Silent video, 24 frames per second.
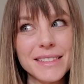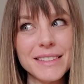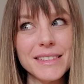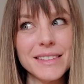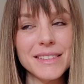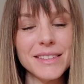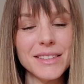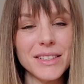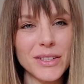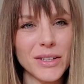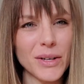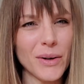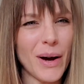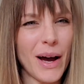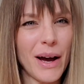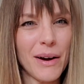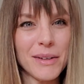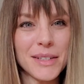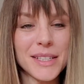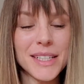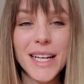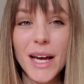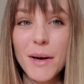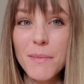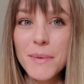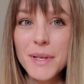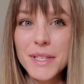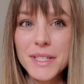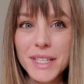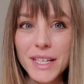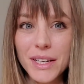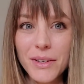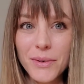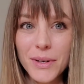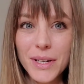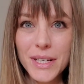you know, how in depth is
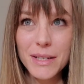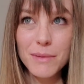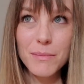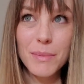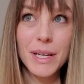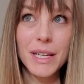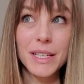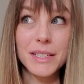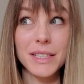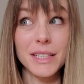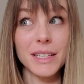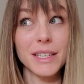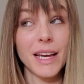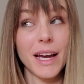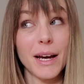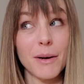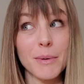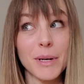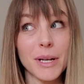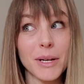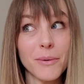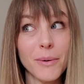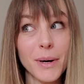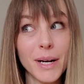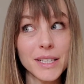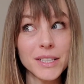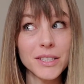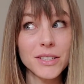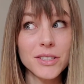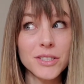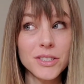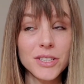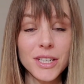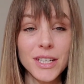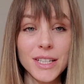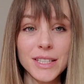it going to be? Is it how many
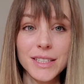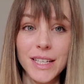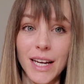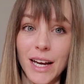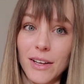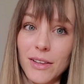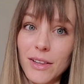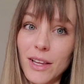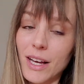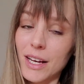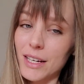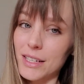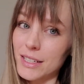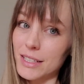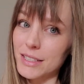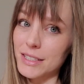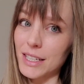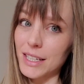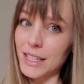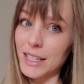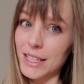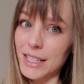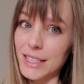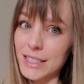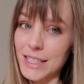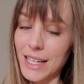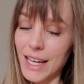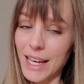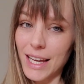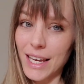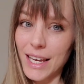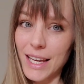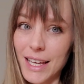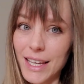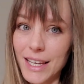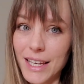questions? How long is it going to
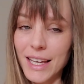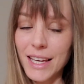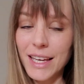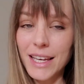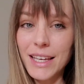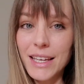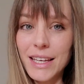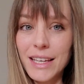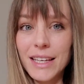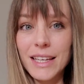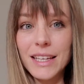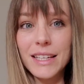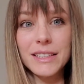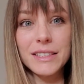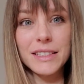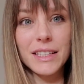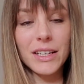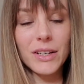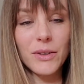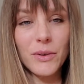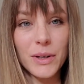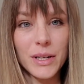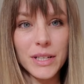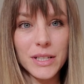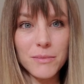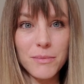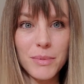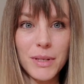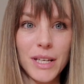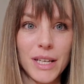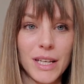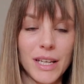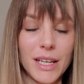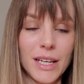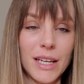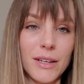take? Is it going to
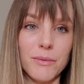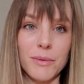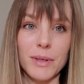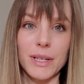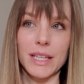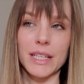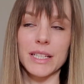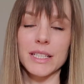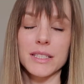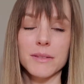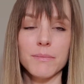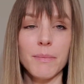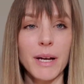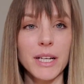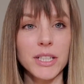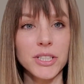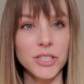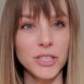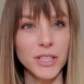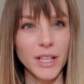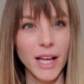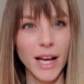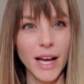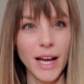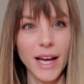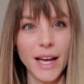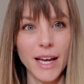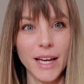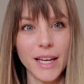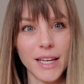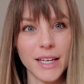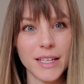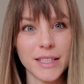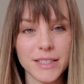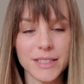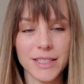be really
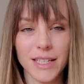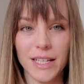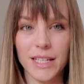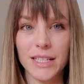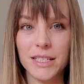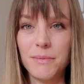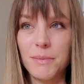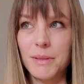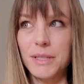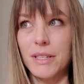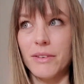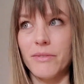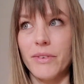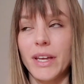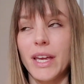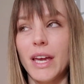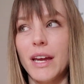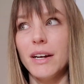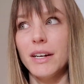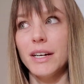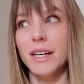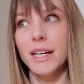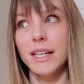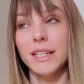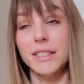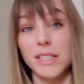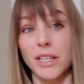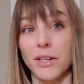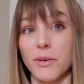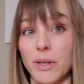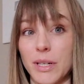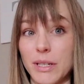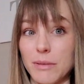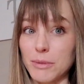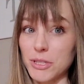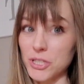specialized in a specific area? Is it
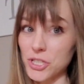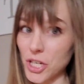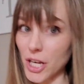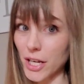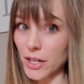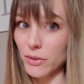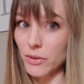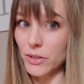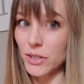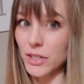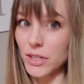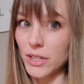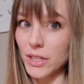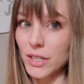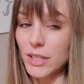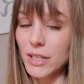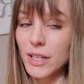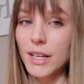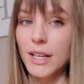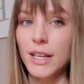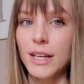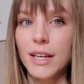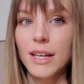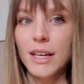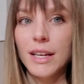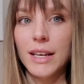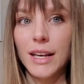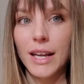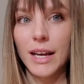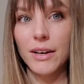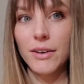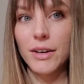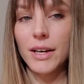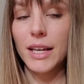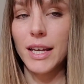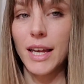going to be general?
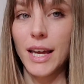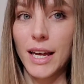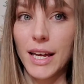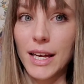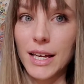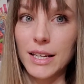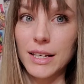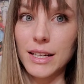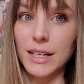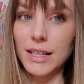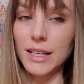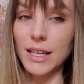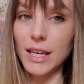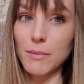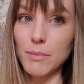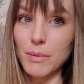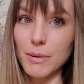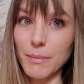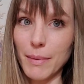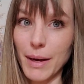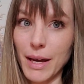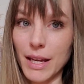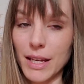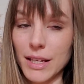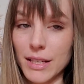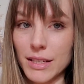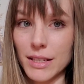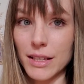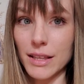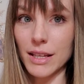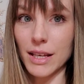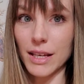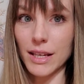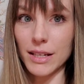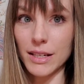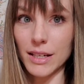Now, again, keep in mind
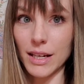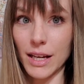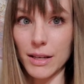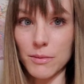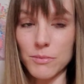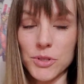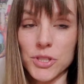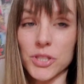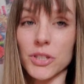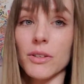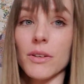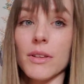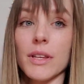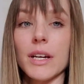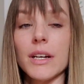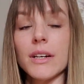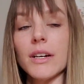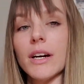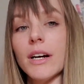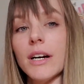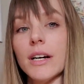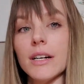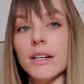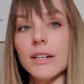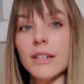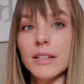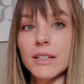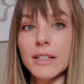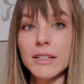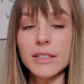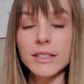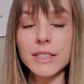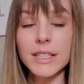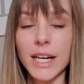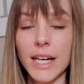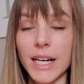that I'm sure there are
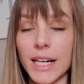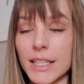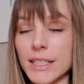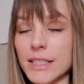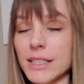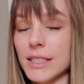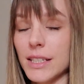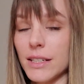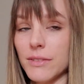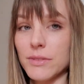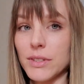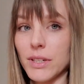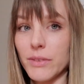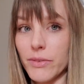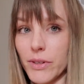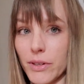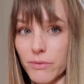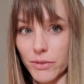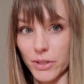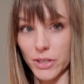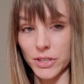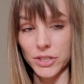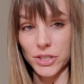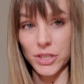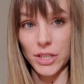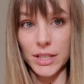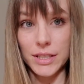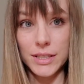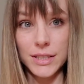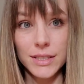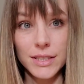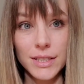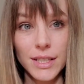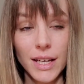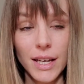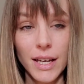tons of different
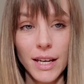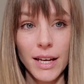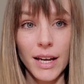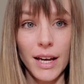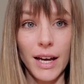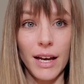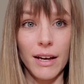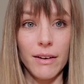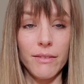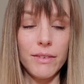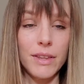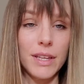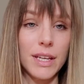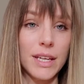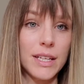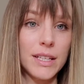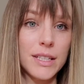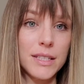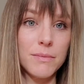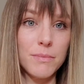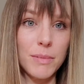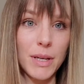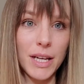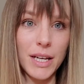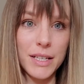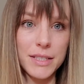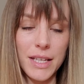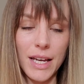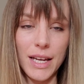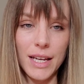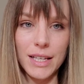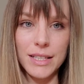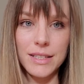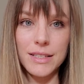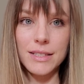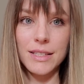versions of these, because I
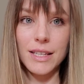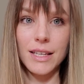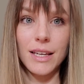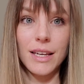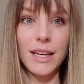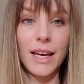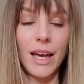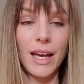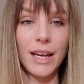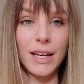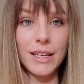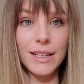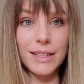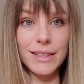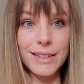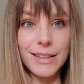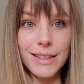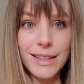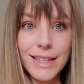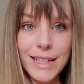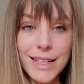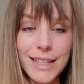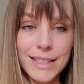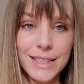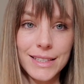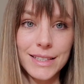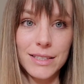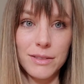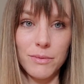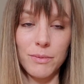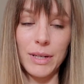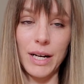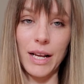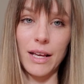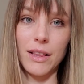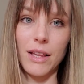can see a list
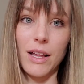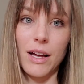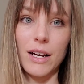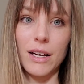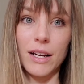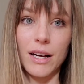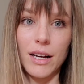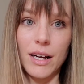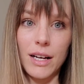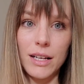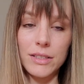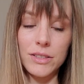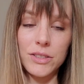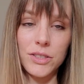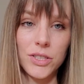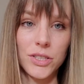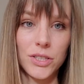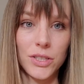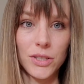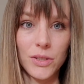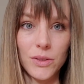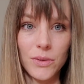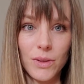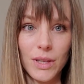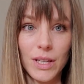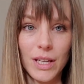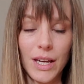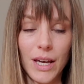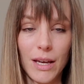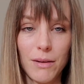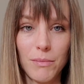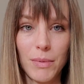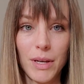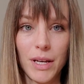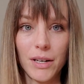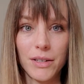when I log on to the
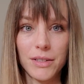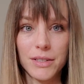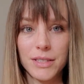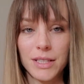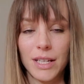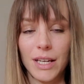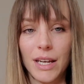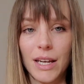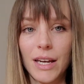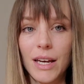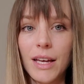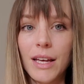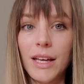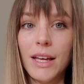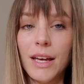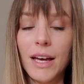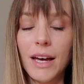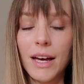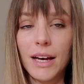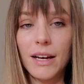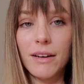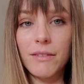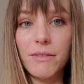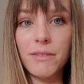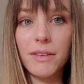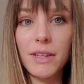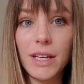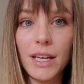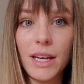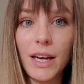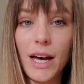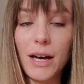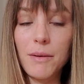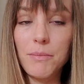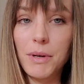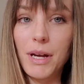NBRC of the
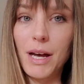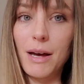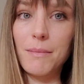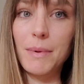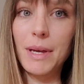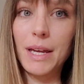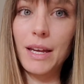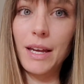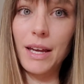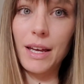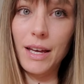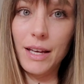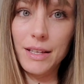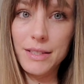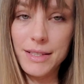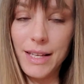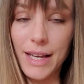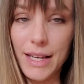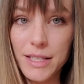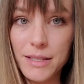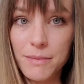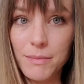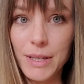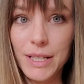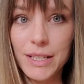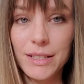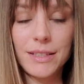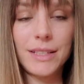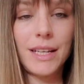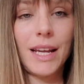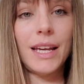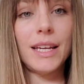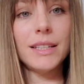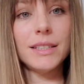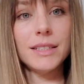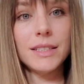upcoming assessment
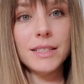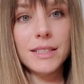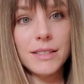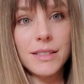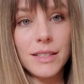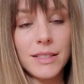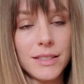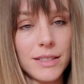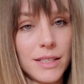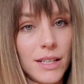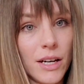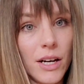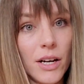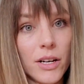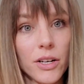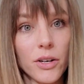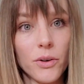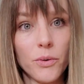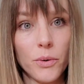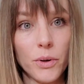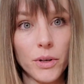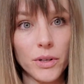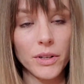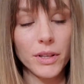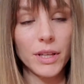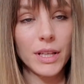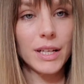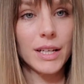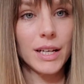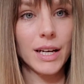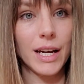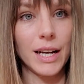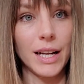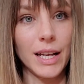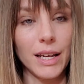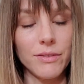dates. Since they are quarterly, it
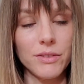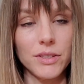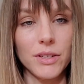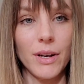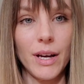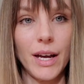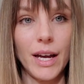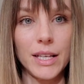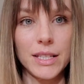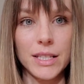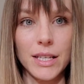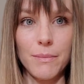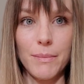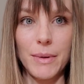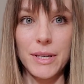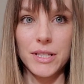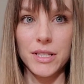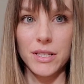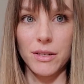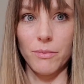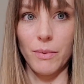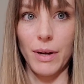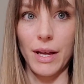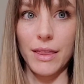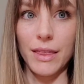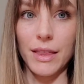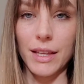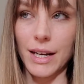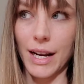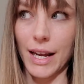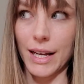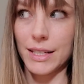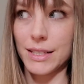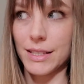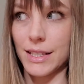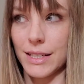kind of gives you a heads up as to when the
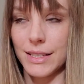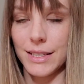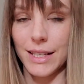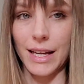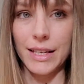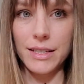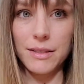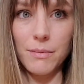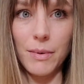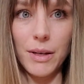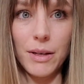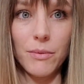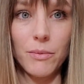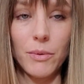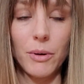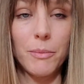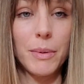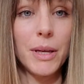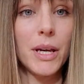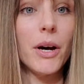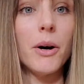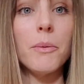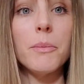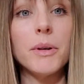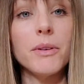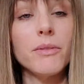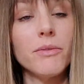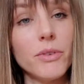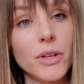next assessment will be open for